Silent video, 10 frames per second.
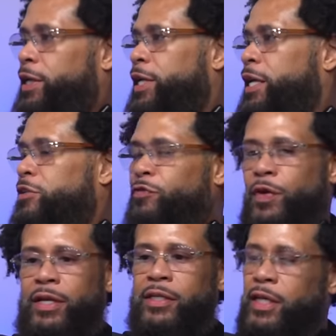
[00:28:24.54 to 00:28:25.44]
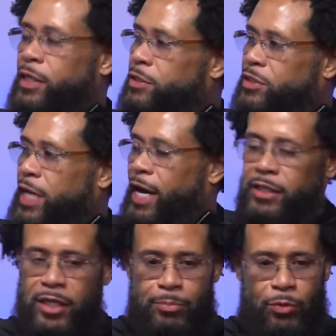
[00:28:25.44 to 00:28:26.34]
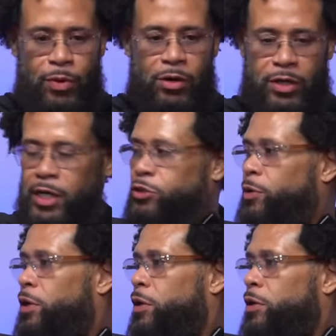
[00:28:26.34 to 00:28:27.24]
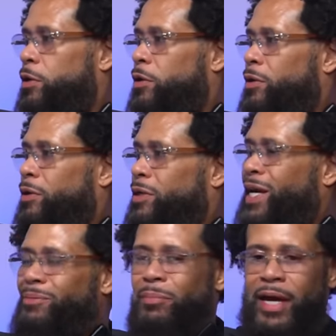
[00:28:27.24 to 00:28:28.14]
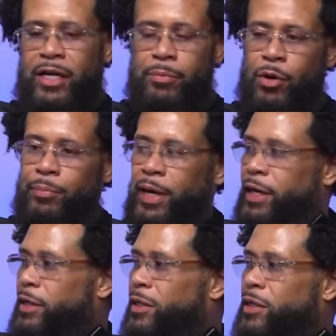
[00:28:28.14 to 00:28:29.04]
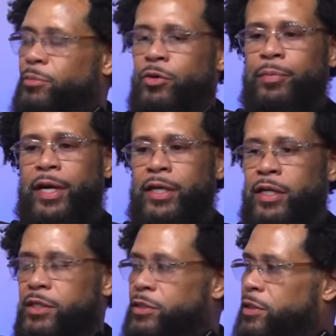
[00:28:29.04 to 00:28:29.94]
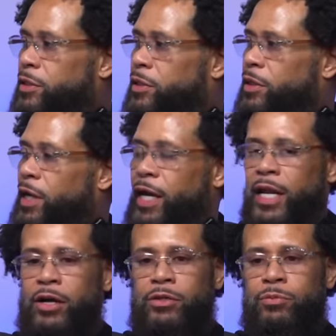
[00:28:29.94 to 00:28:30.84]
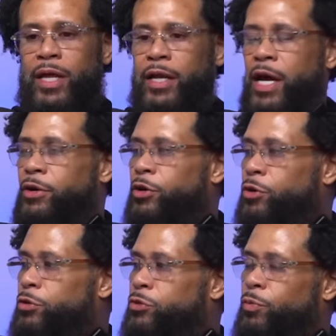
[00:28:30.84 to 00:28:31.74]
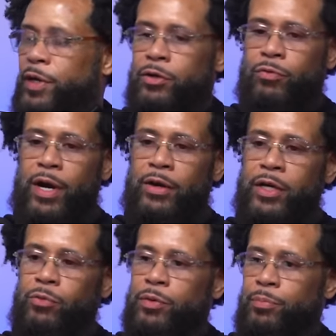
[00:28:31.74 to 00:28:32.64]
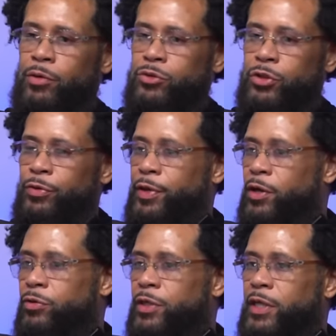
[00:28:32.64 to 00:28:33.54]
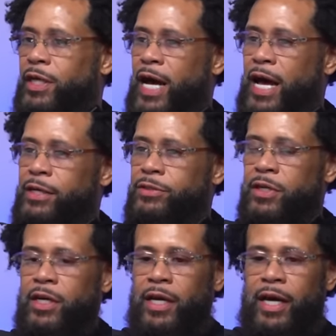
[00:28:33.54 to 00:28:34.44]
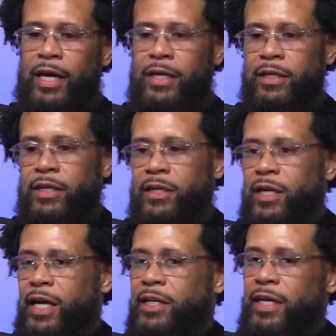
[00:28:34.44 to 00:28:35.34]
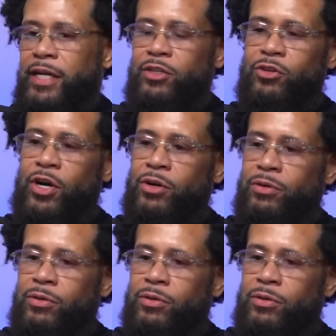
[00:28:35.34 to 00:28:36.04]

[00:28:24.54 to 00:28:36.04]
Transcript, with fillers: after felony, getting it stacked up around you country. that's ignorant. That man, come that's on, ignorant. man, come on, man. Listen. And now the and now the girls are running around here with more jewelry on than the guys, and and then you know,